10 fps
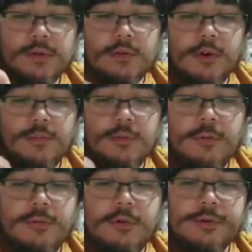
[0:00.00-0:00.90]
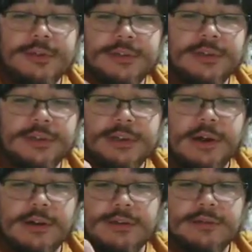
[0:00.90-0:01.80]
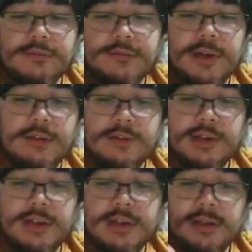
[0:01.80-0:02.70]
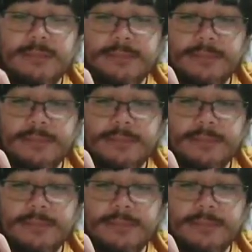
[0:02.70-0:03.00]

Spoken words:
Your proportions are so very